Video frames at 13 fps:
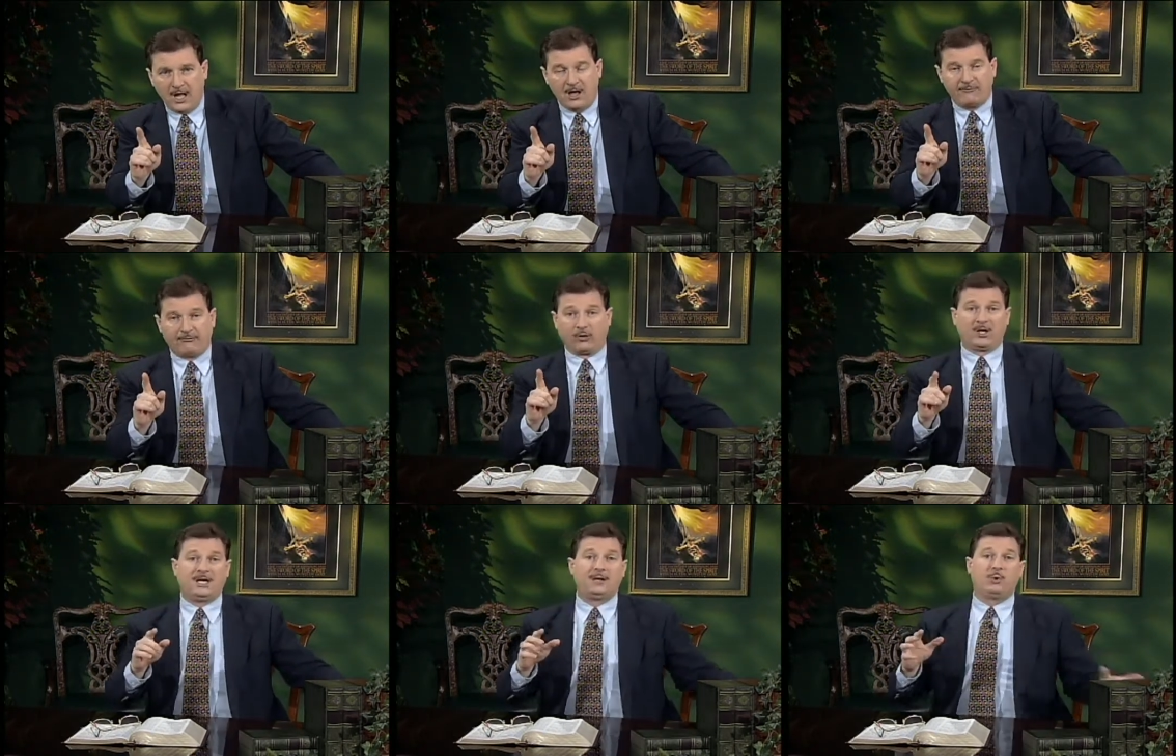For
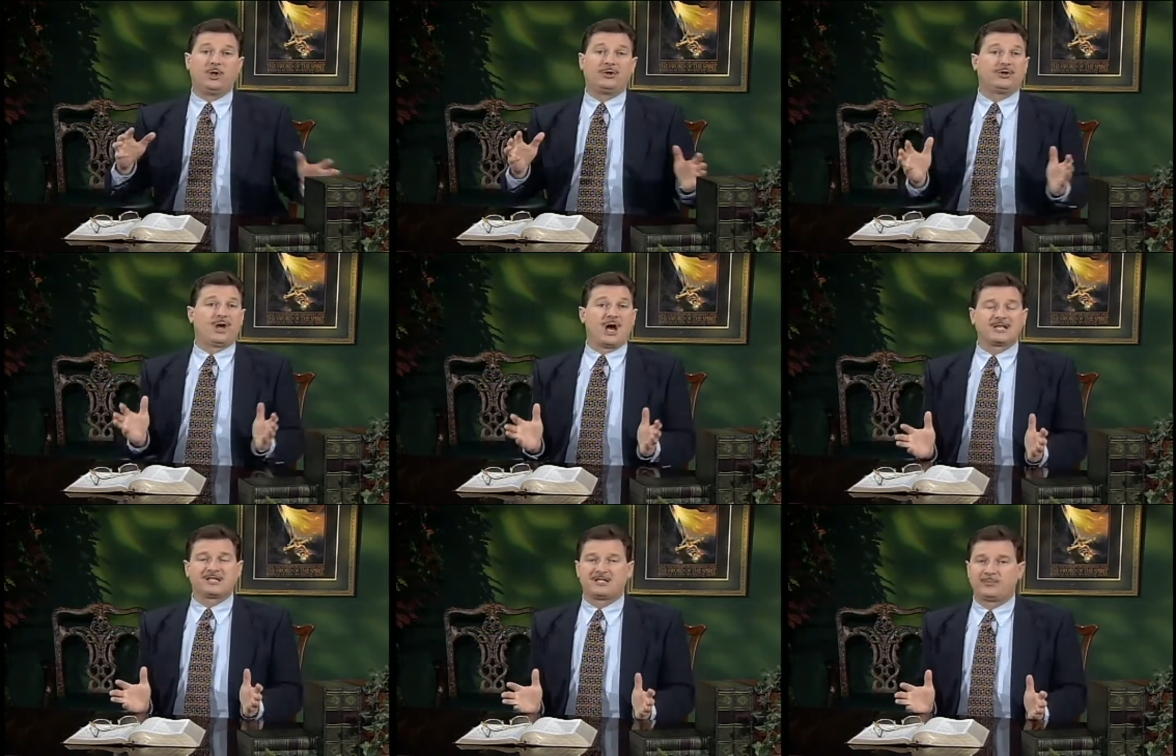He will
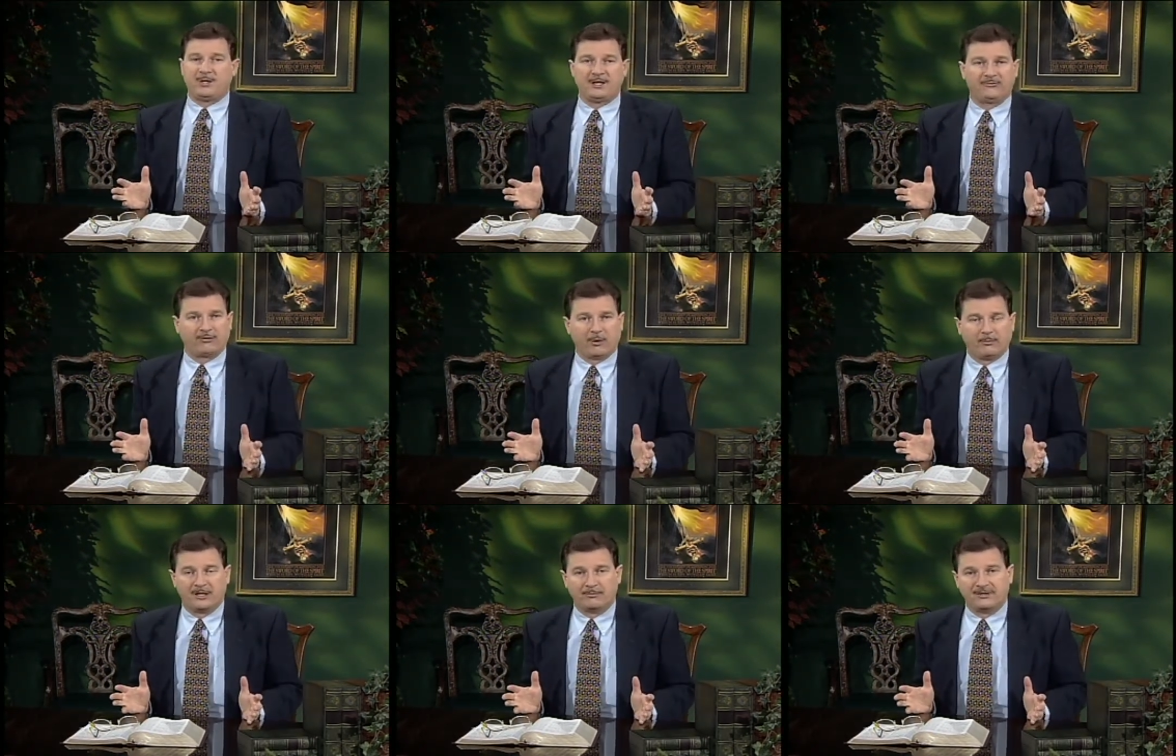not speak
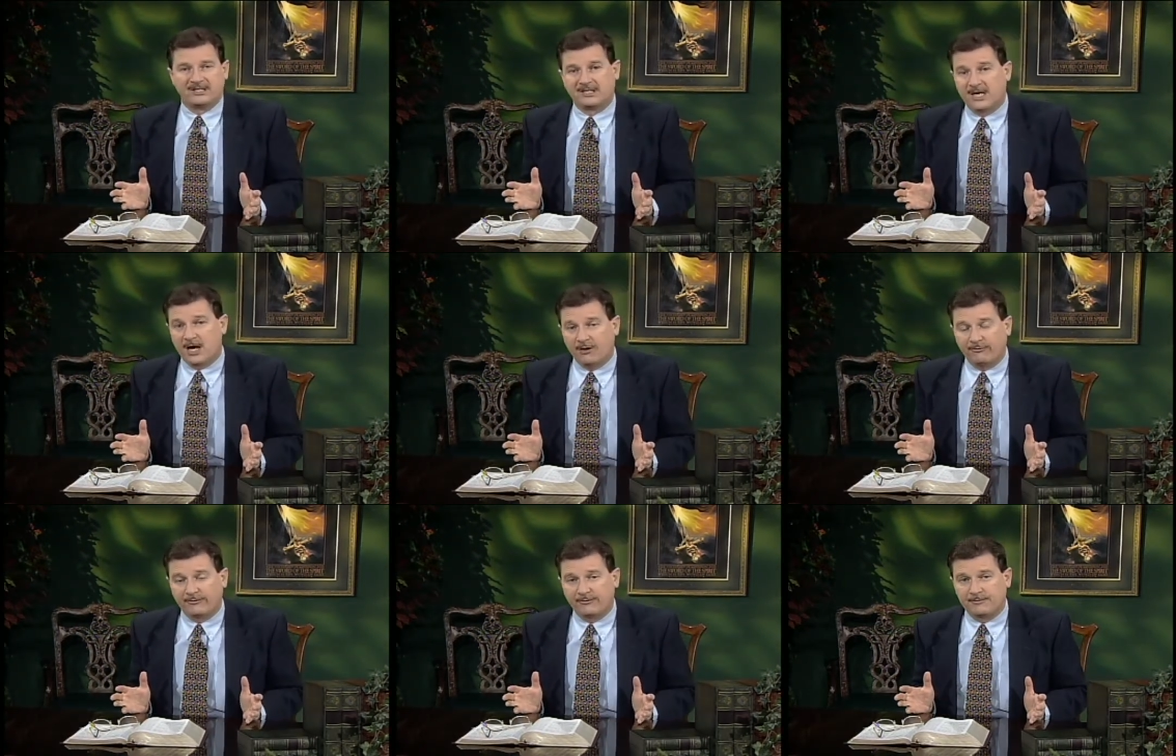from
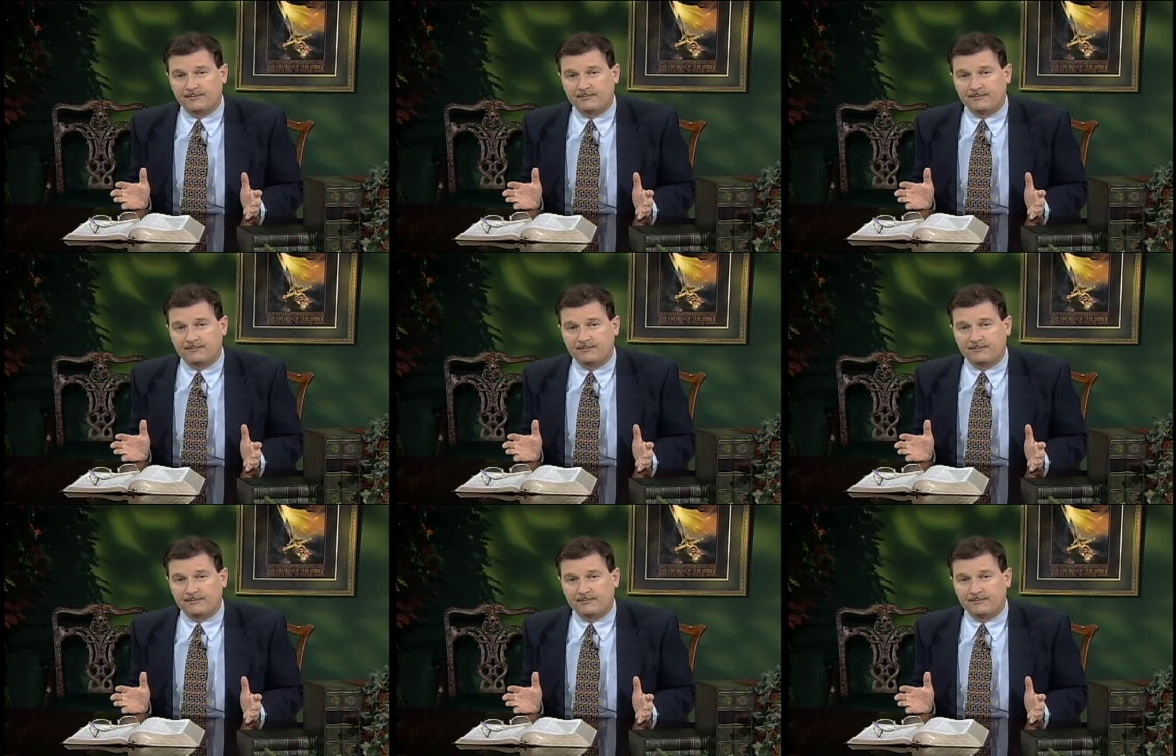Himself,